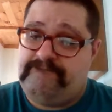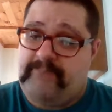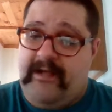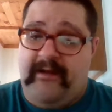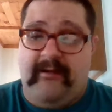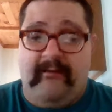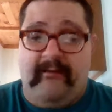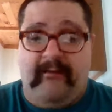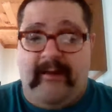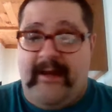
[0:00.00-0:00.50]

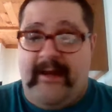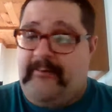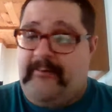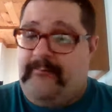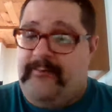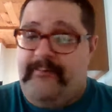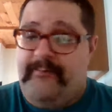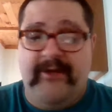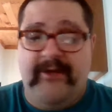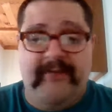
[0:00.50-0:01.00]
a lot of
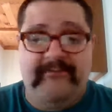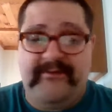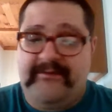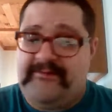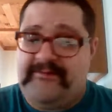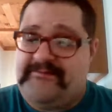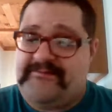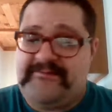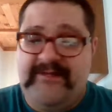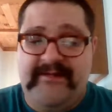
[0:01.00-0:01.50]

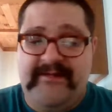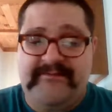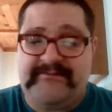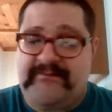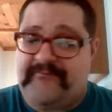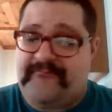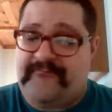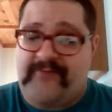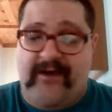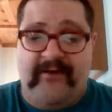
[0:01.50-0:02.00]
Republican states
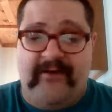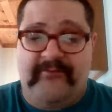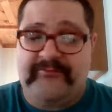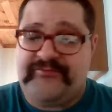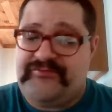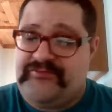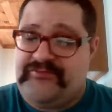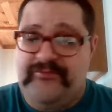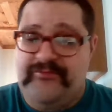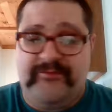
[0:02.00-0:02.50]
have followed
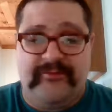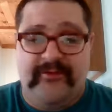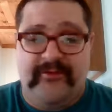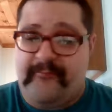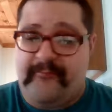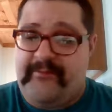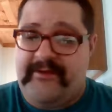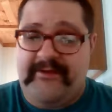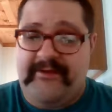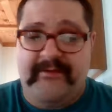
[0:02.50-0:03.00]
suit, and
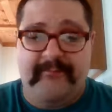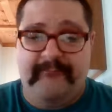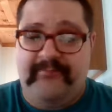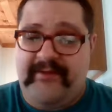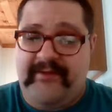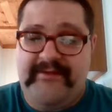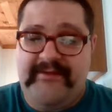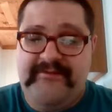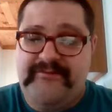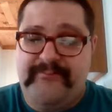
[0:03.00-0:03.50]
nobody
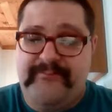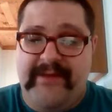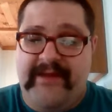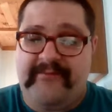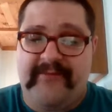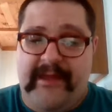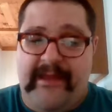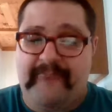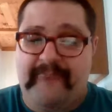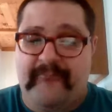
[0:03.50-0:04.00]
complains
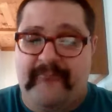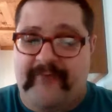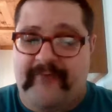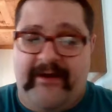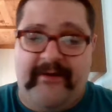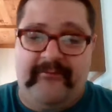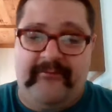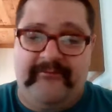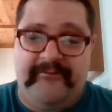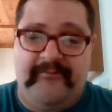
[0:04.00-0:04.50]
about them or
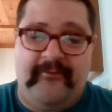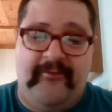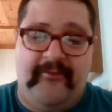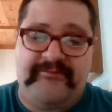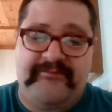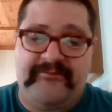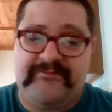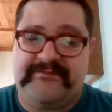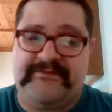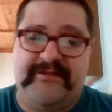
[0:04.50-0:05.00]
filing
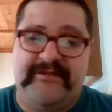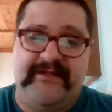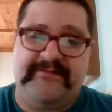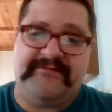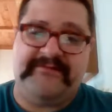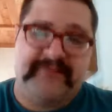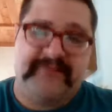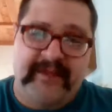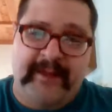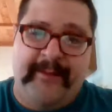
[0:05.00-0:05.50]
lawsuits
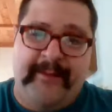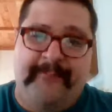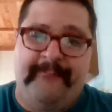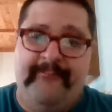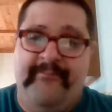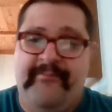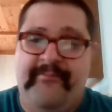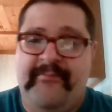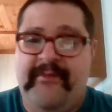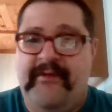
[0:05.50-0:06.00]
against them.
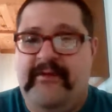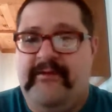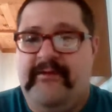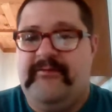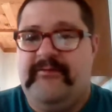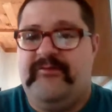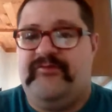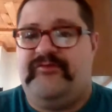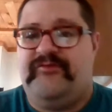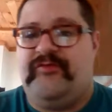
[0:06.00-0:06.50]

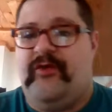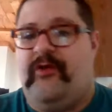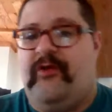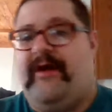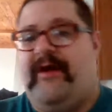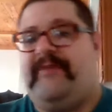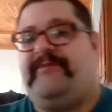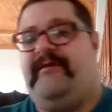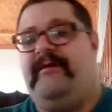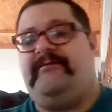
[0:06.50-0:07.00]
So
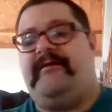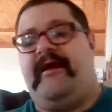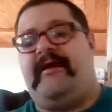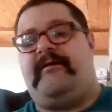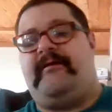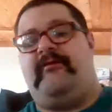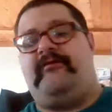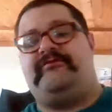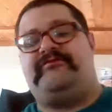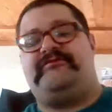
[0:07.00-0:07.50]
I think
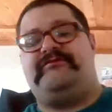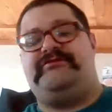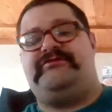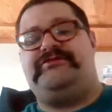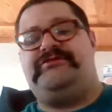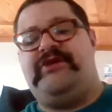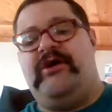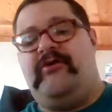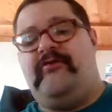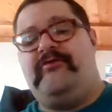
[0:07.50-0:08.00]
that goes to
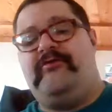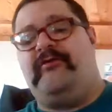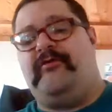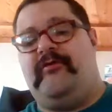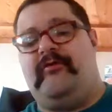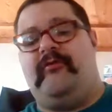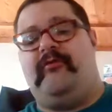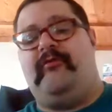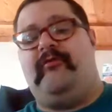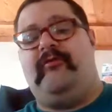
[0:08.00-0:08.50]
show
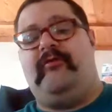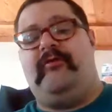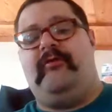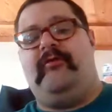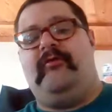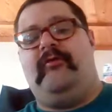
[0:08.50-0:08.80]
you